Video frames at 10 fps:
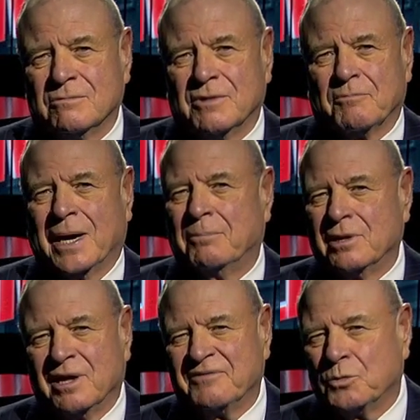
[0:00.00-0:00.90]
with my
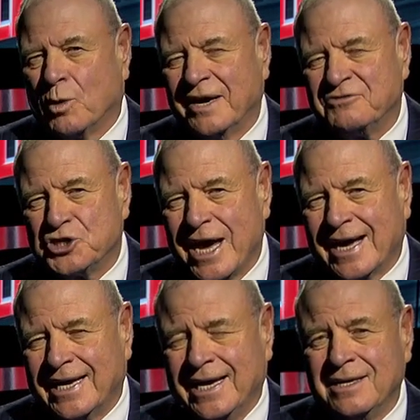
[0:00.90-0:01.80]
beloved wife,
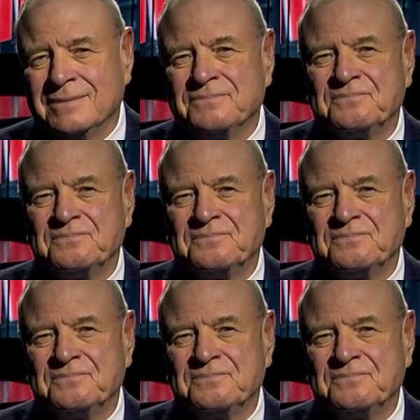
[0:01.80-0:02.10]
Jackie.